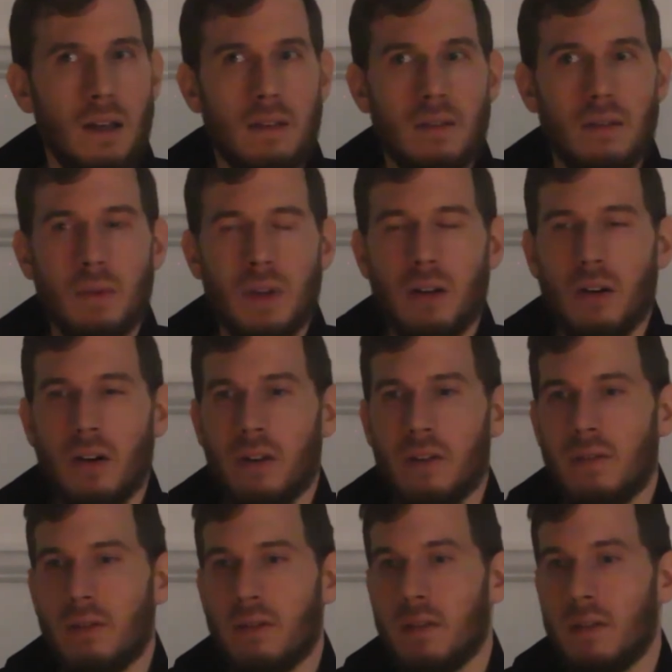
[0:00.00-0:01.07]
And so
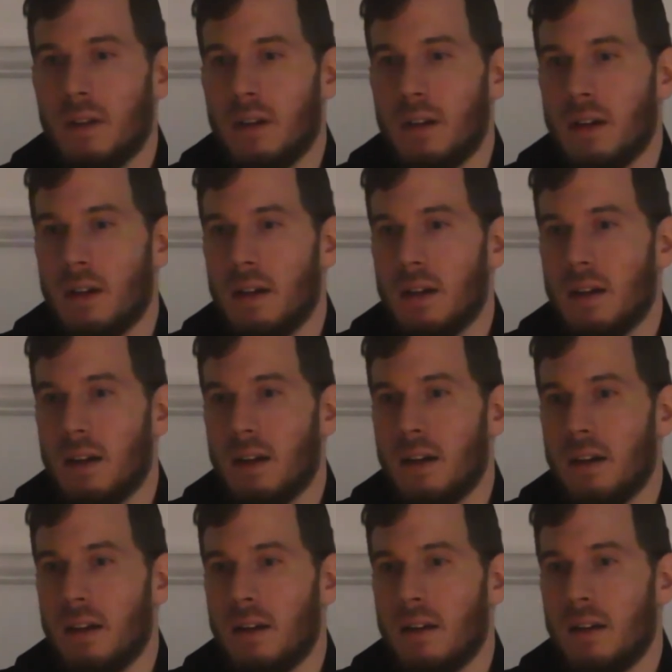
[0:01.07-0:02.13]
because
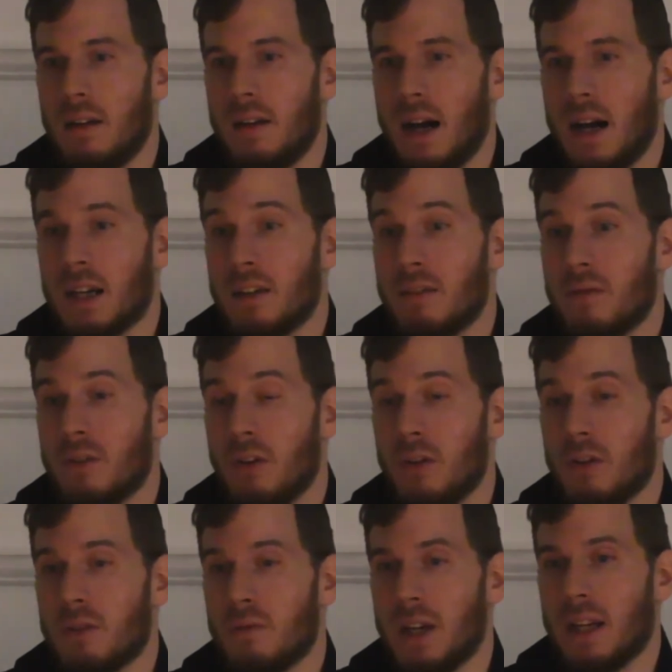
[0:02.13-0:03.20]
Yaakov
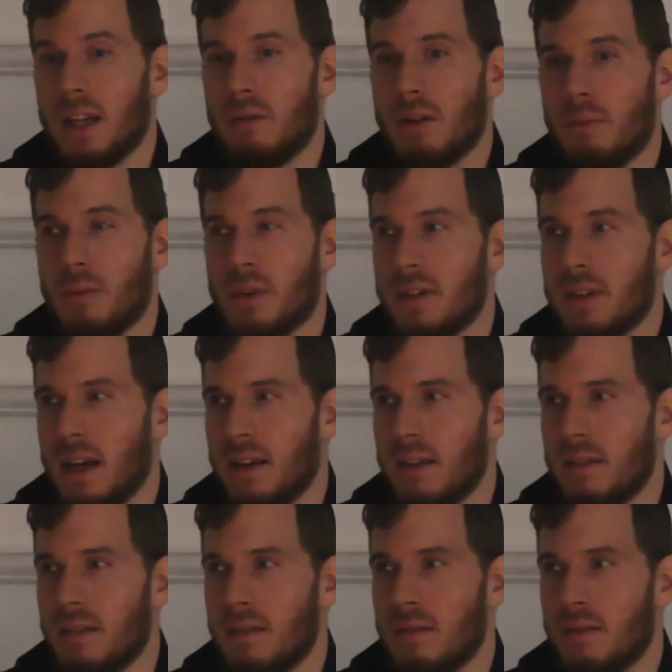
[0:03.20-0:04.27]
knows what he
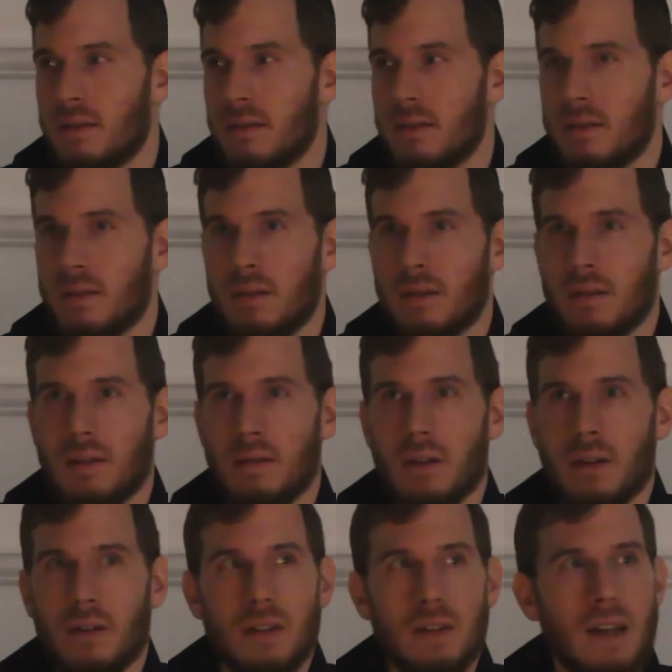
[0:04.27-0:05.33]
represents,
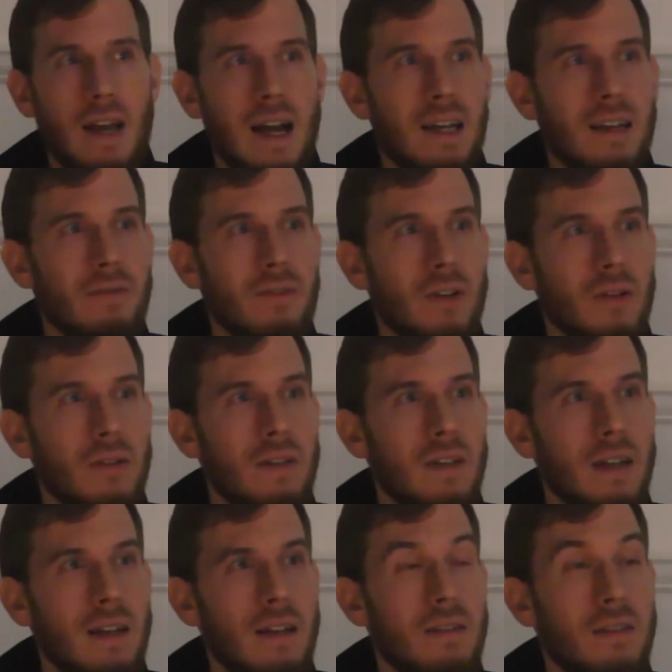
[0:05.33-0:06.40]
because Yaakov
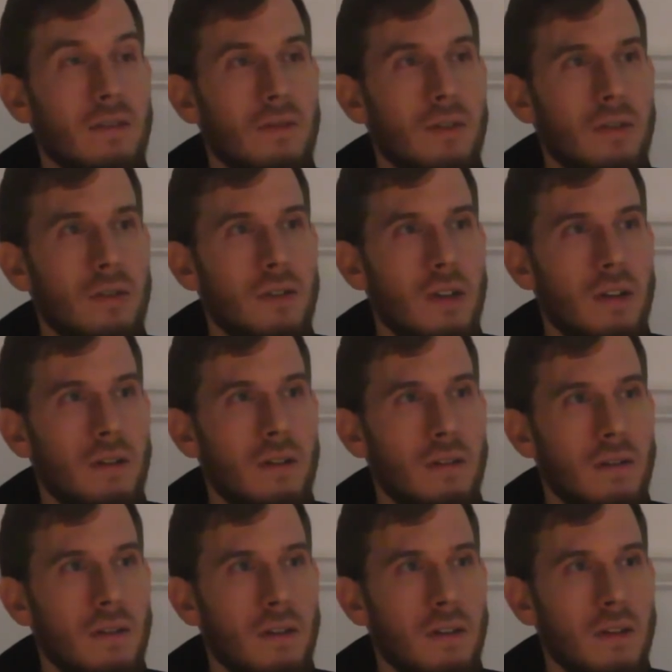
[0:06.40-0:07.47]
knows that he is the future,
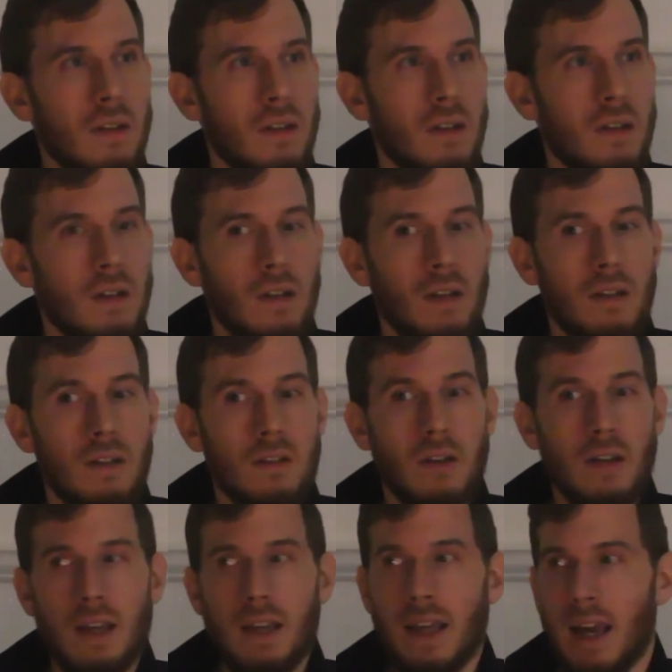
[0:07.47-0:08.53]

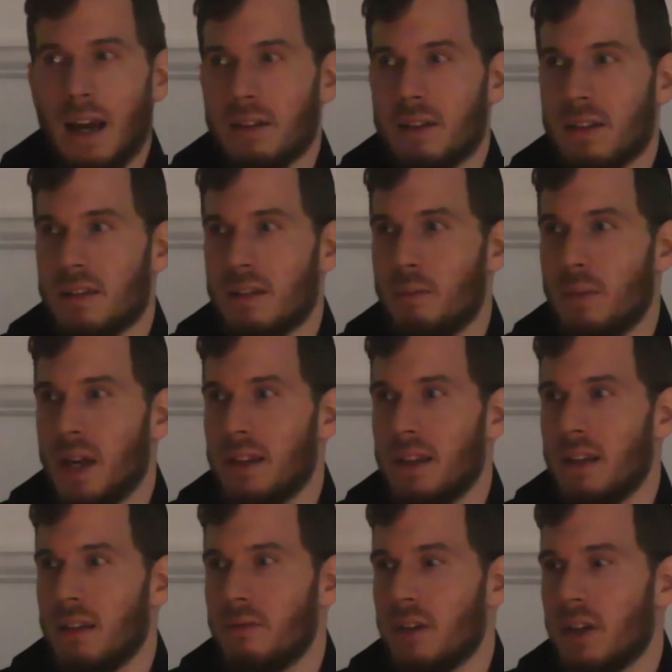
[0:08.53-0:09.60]
so he cares. It's a
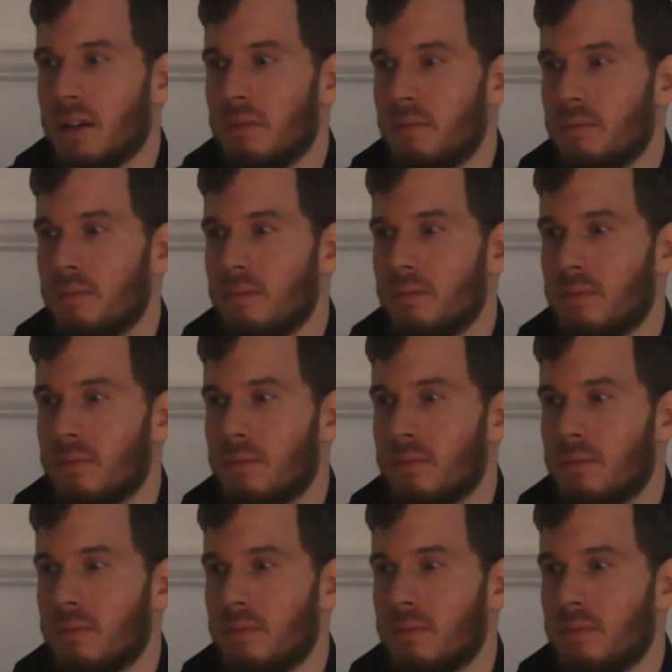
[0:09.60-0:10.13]
big deal for him.